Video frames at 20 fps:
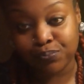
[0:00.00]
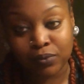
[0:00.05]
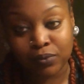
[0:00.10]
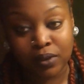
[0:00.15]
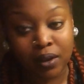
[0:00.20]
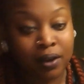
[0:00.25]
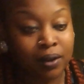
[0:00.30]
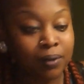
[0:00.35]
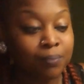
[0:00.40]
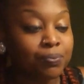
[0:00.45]

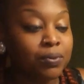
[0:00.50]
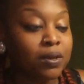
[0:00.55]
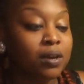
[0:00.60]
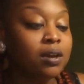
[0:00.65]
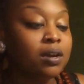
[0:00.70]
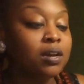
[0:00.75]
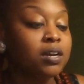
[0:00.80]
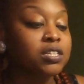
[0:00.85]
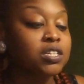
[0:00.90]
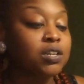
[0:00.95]
Okay.
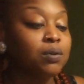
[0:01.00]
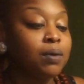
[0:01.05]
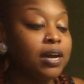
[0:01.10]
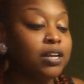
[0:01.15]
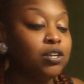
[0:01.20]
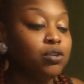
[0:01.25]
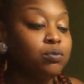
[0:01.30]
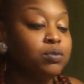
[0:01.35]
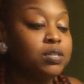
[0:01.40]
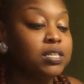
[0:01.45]
So
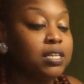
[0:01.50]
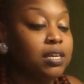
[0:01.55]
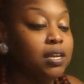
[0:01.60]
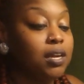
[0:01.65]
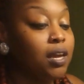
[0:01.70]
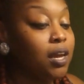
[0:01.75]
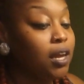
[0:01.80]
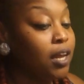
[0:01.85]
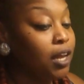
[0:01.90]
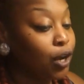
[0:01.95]
I do
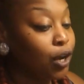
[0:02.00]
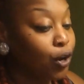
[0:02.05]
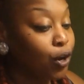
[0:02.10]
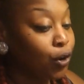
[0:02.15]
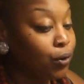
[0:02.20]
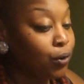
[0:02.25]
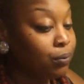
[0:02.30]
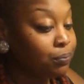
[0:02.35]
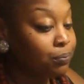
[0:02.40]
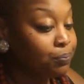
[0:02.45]
see
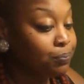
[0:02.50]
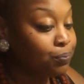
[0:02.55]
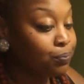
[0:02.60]
here,